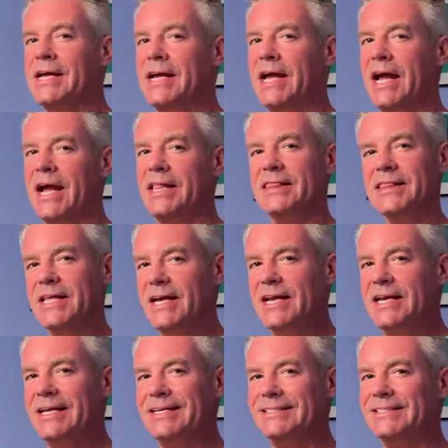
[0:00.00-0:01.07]
And then
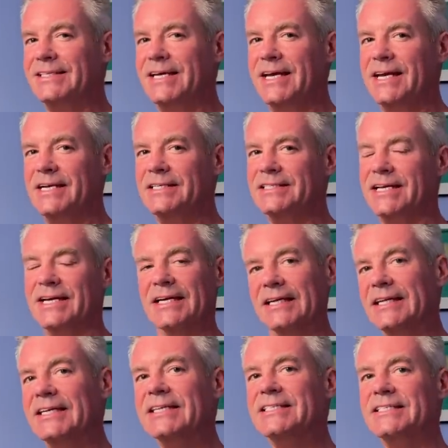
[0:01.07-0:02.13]
it takes at
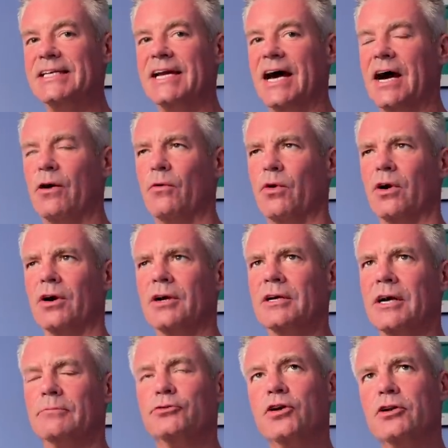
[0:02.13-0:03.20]
least an hour.
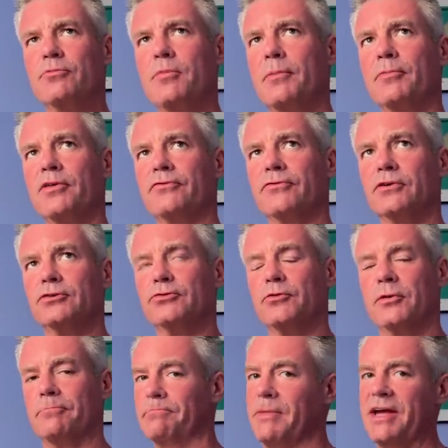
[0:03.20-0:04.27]
I'm trying to remember the first one. It
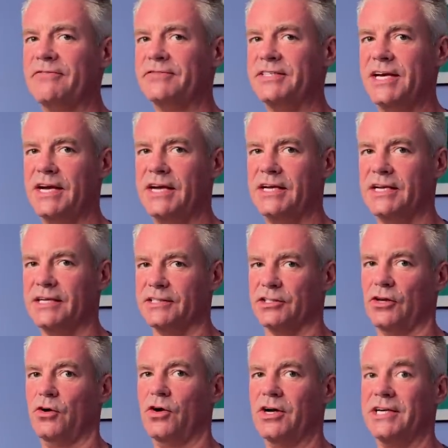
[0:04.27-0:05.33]
may have taken as
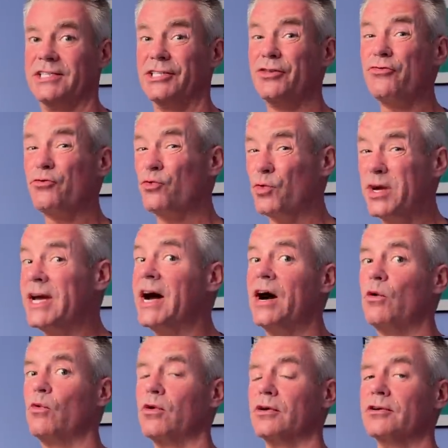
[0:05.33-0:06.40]
long as 3
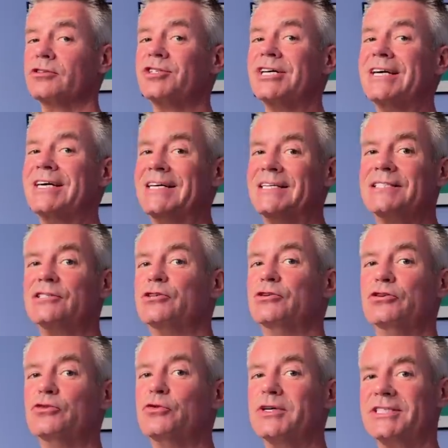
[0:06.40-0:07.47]
hours to
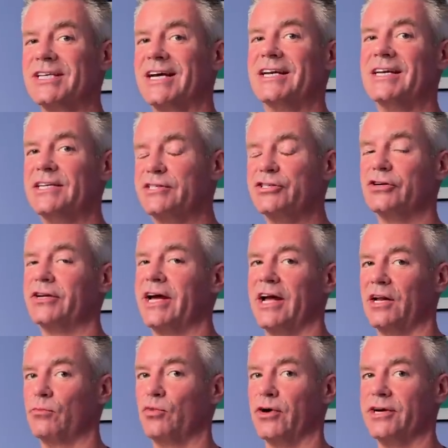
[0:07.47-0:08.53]
do its initial
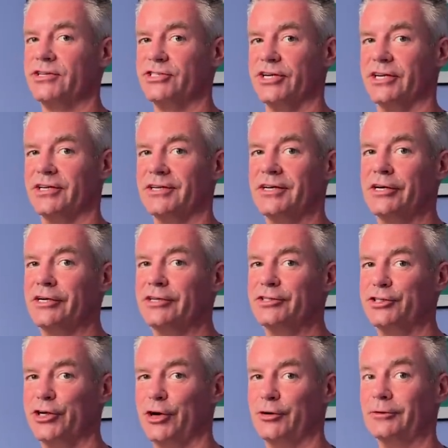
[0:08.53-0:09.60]
calibration.
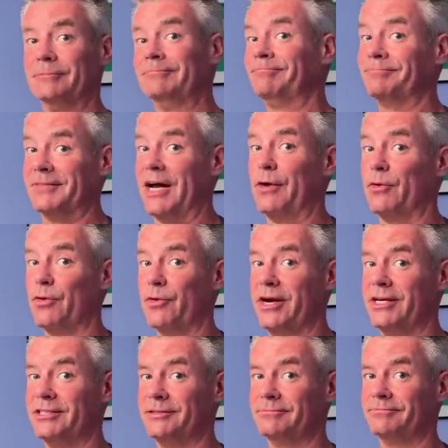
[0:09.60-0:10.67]
So now we wait.